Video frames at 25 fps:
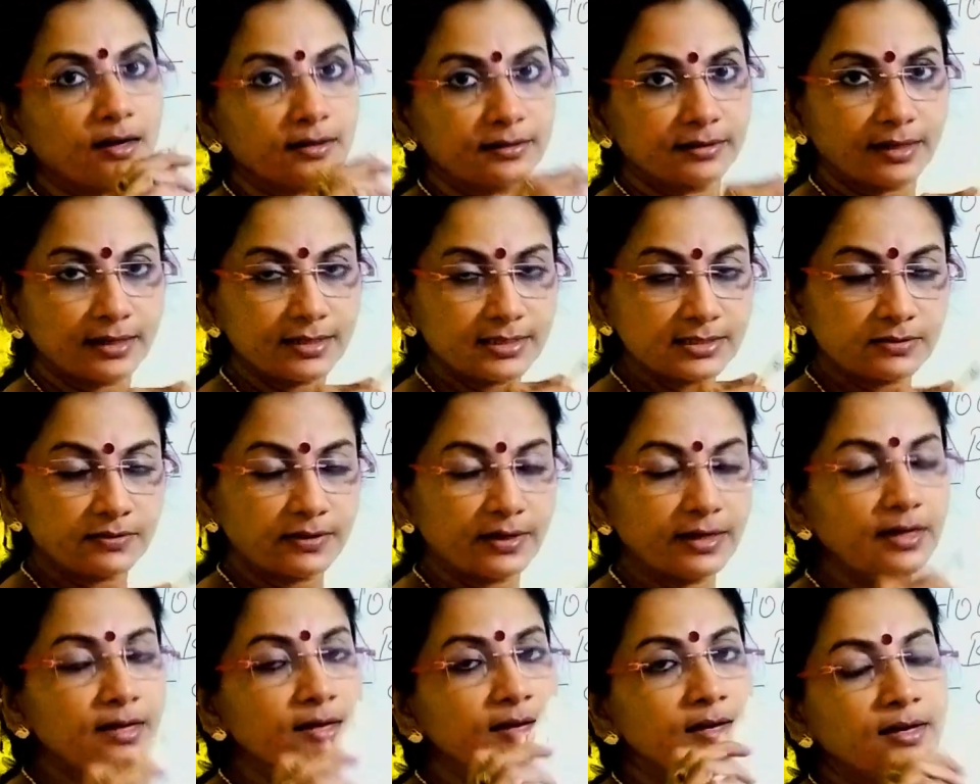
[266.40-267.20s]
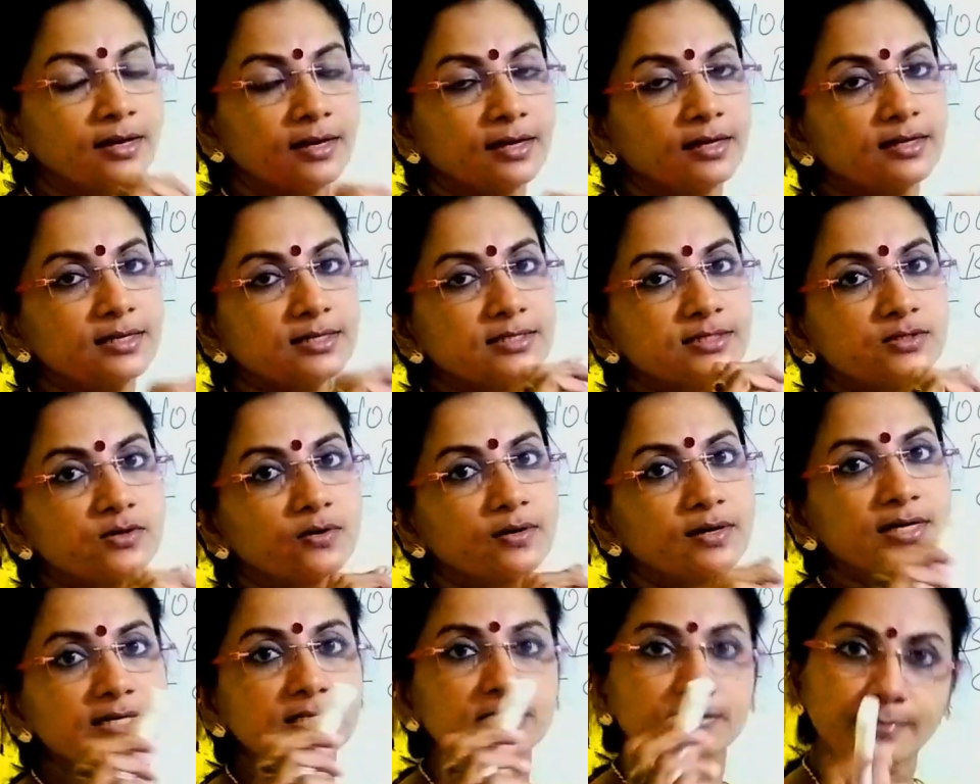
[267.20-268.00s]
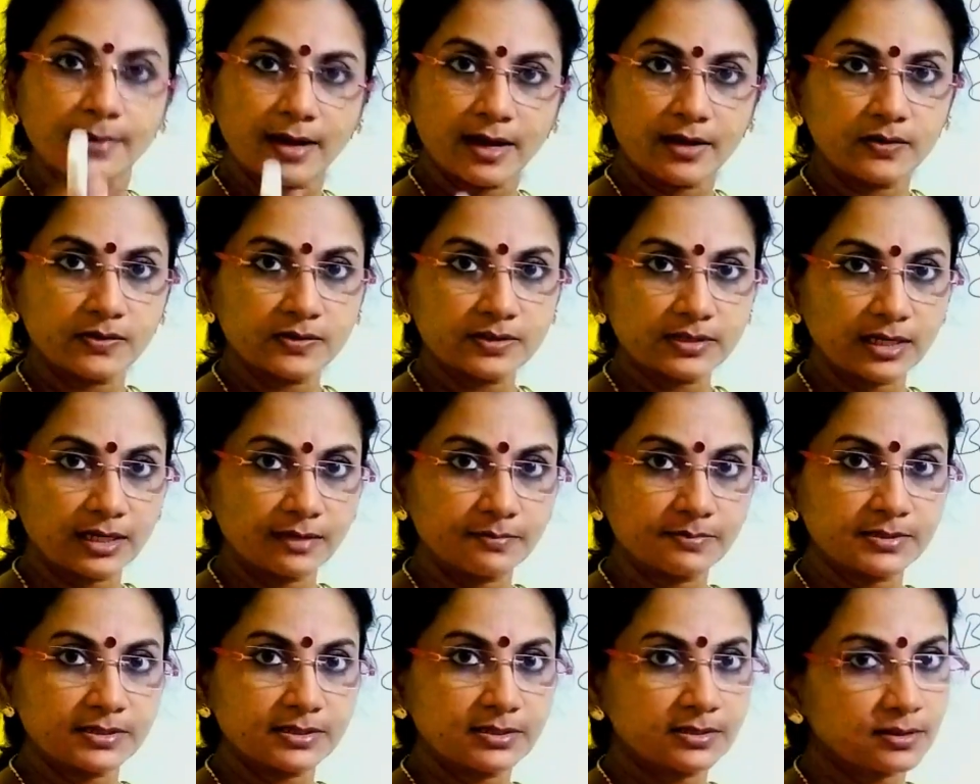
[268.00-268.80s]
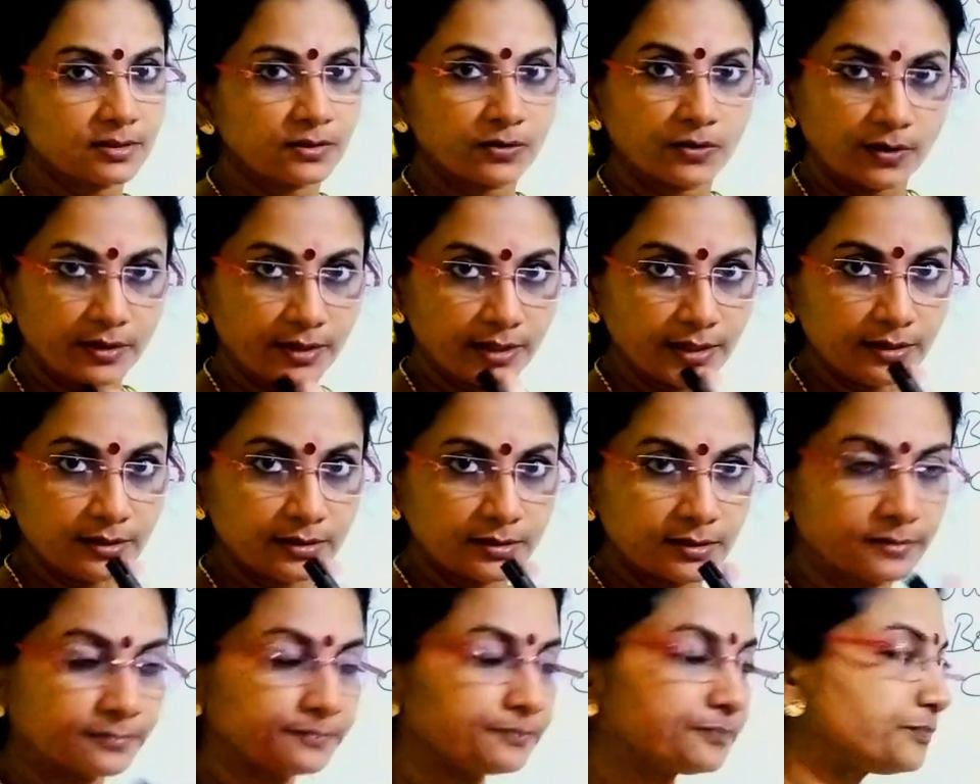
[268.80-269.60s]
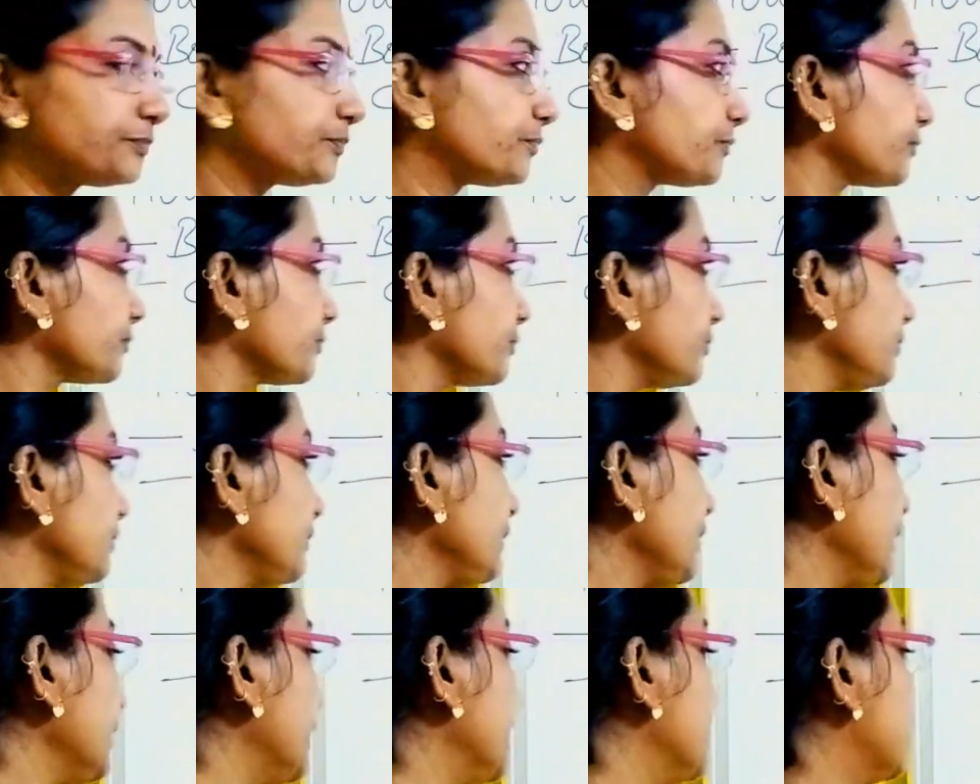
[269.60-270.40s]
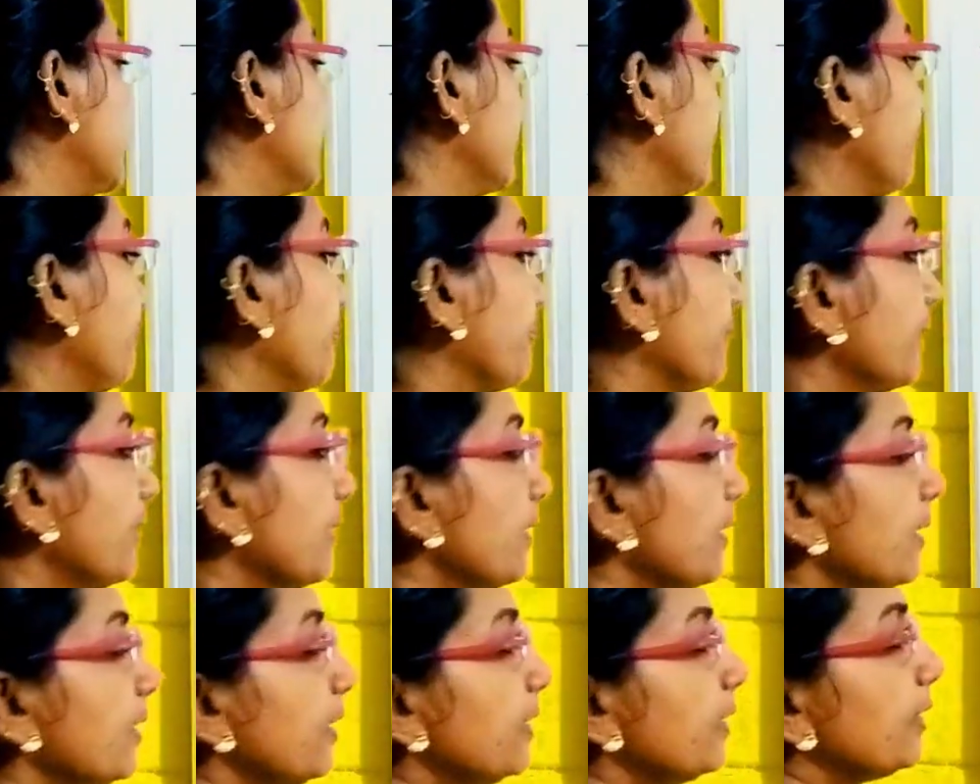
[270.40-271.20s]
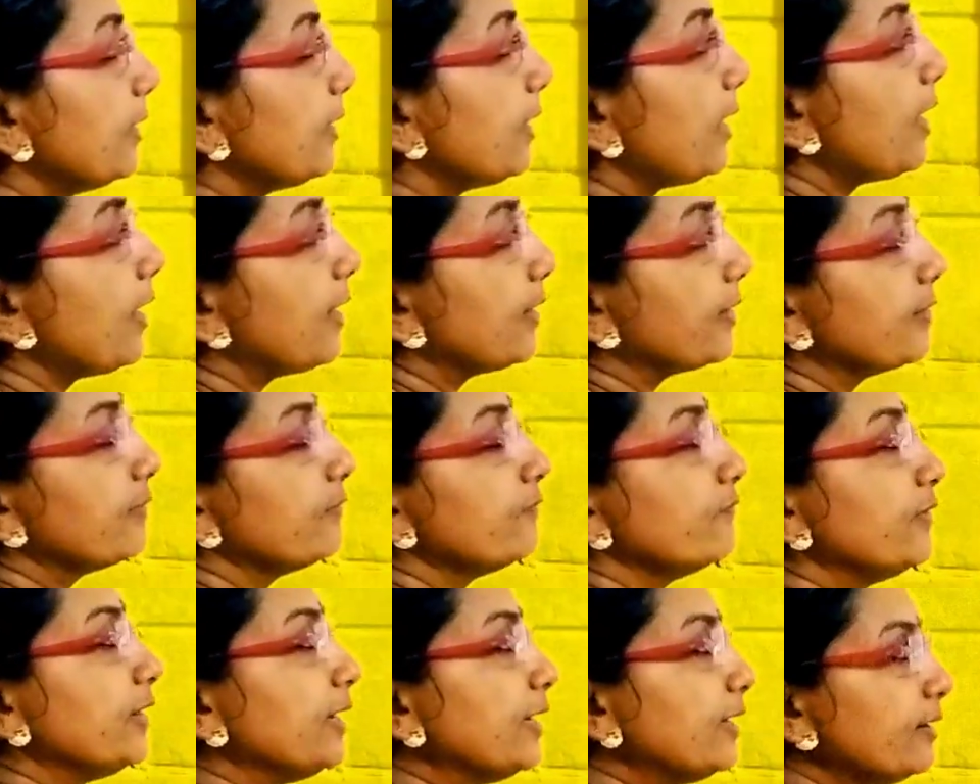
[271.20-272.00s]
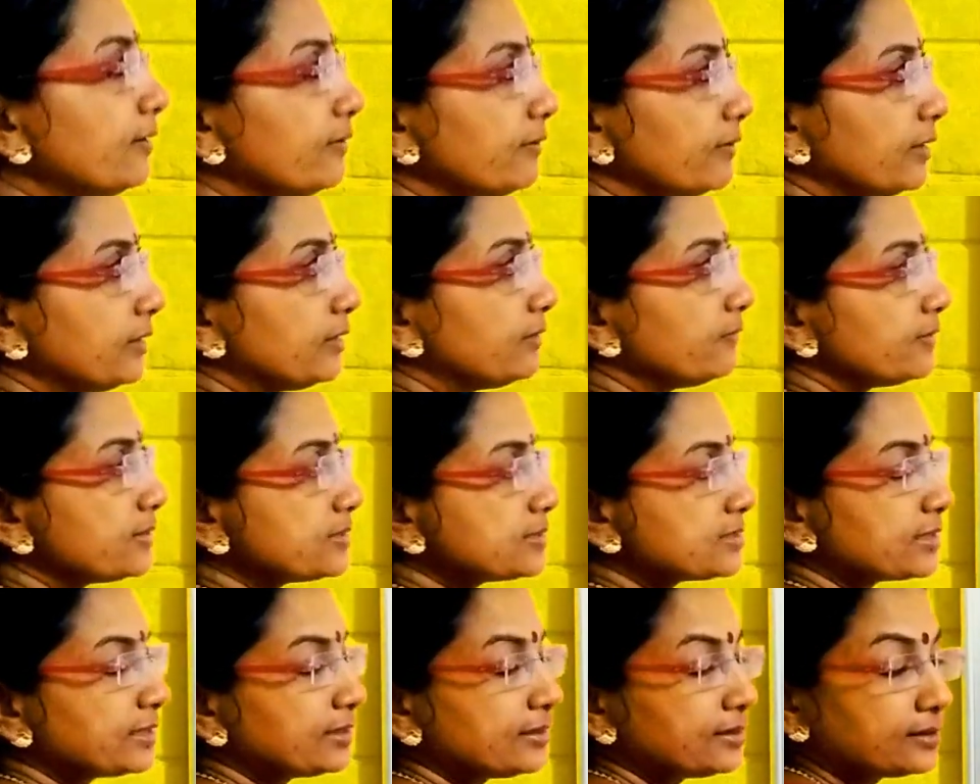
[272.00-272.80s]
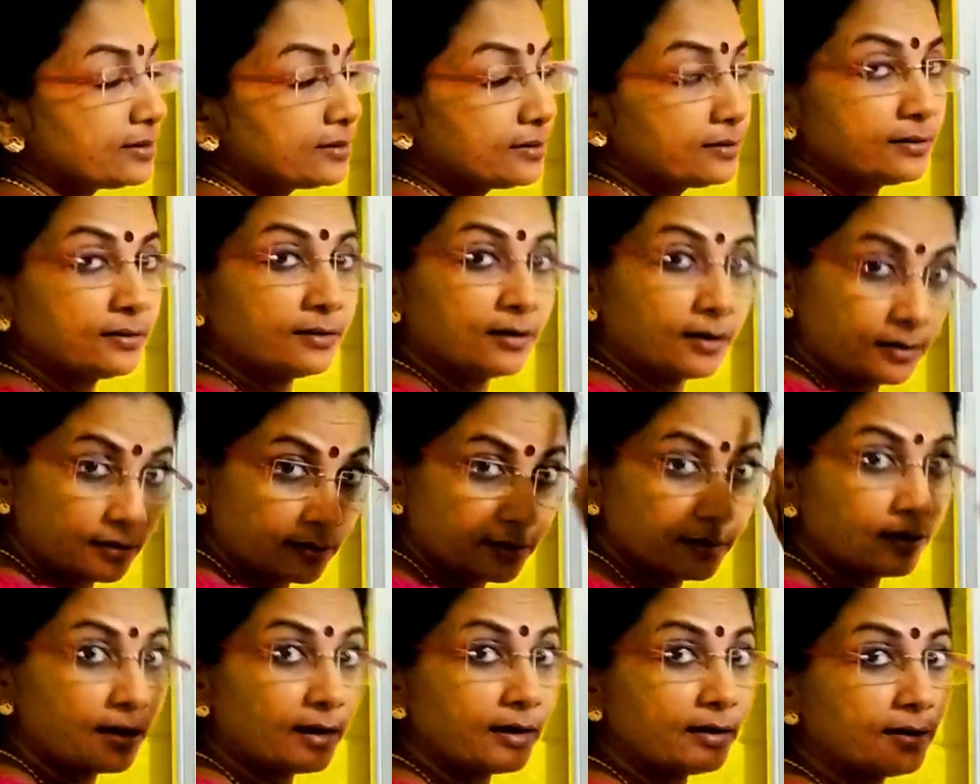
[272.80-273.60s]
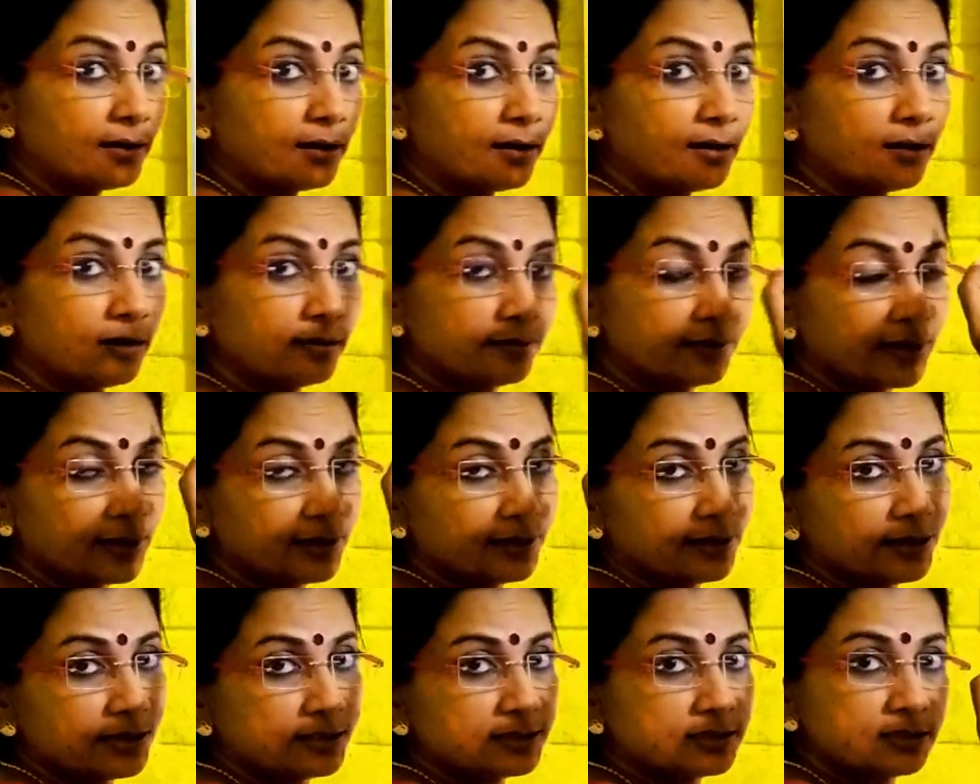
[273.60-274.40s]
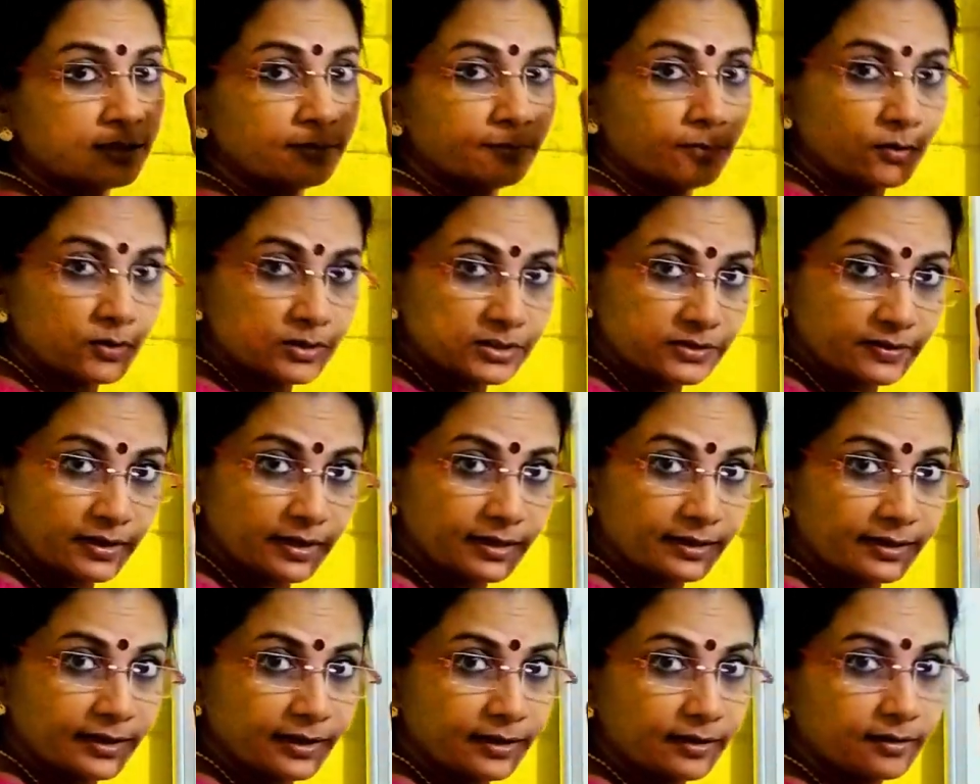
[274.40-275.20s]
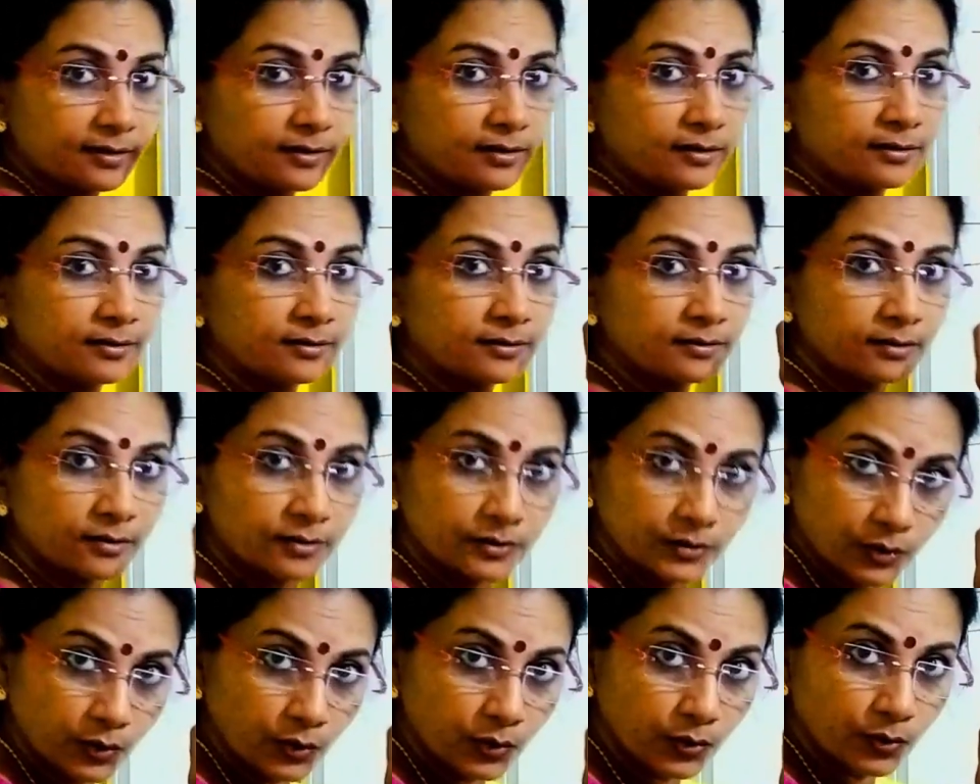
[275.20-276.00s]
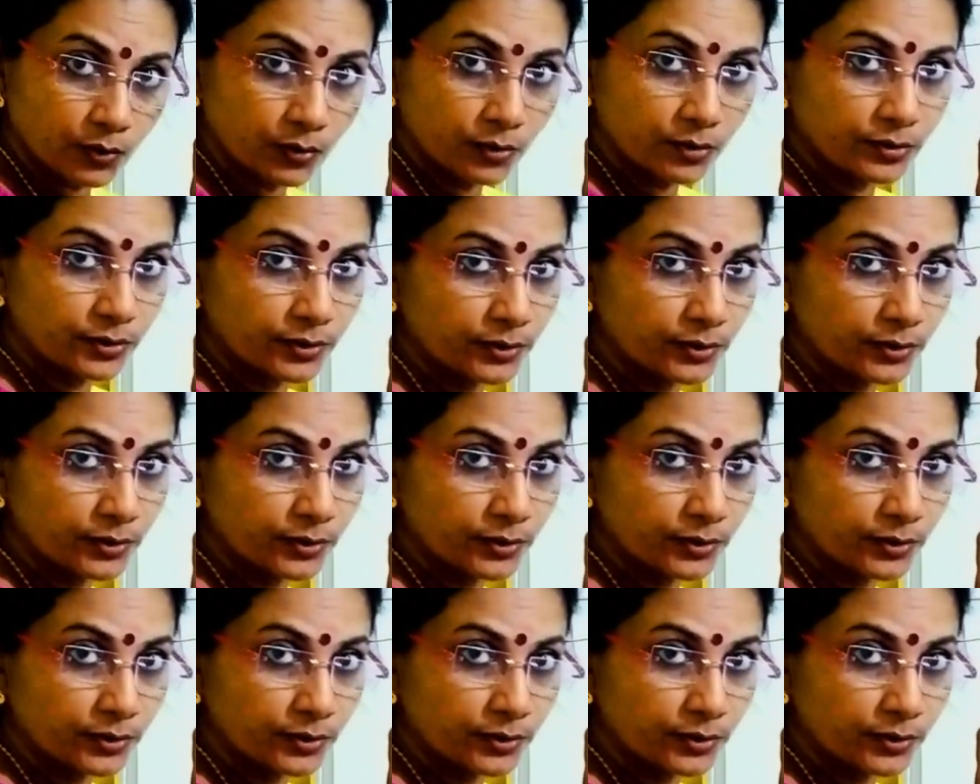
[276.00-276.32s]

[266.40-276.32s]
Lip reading: That's why it is known as manuscripts. Got it? Yes. And where it was written? At that age the books are there? No.